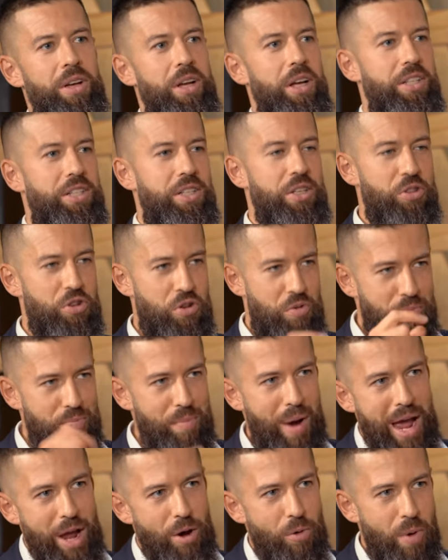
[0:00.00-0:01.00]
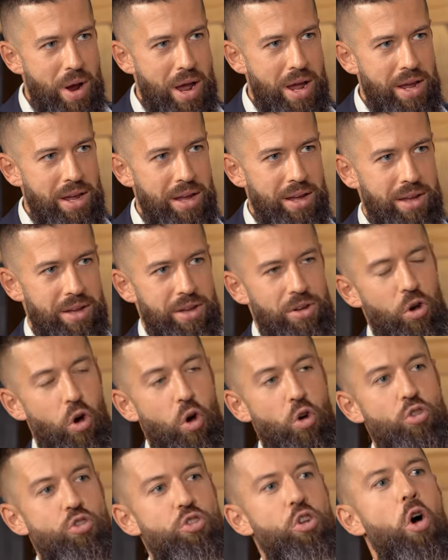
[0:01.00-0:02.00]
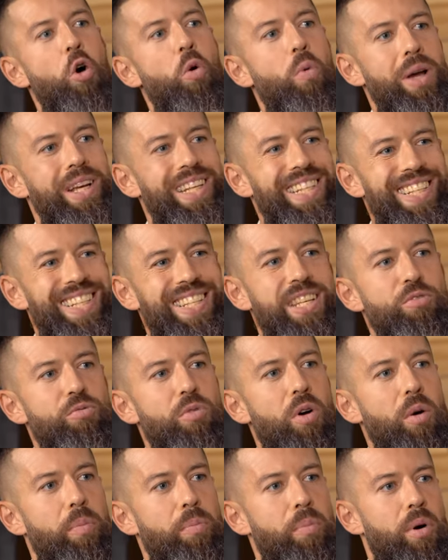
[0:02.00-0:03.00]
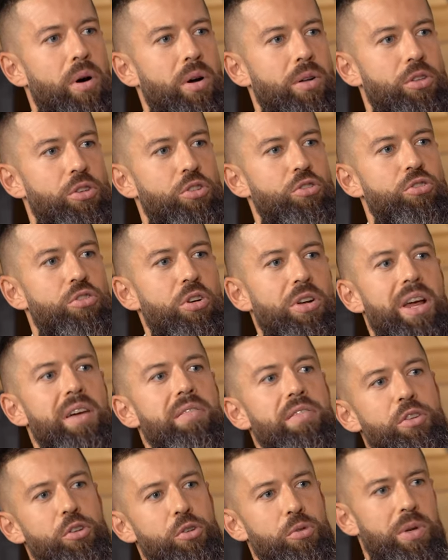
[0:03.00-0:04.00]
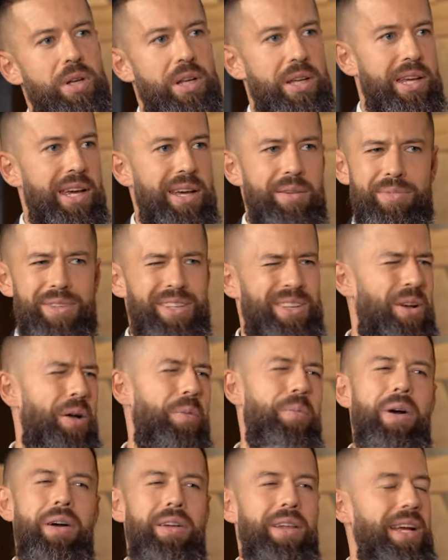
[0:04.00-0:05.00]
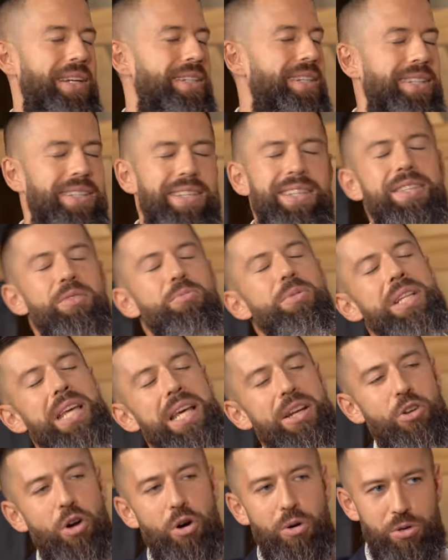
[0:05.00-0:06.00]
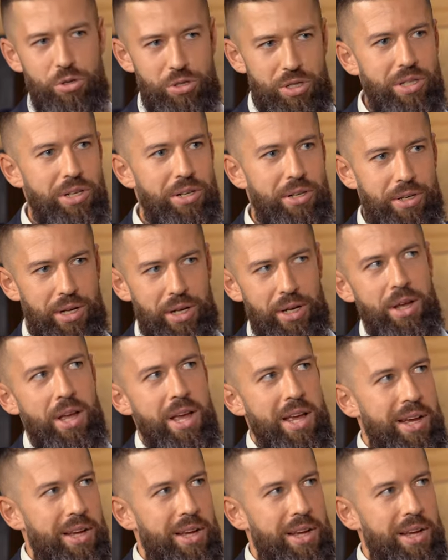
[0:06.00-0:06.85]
It's either my way or no way, 0 points. Don't ever do it again. Like, come on, like that doesn't really encourage learning.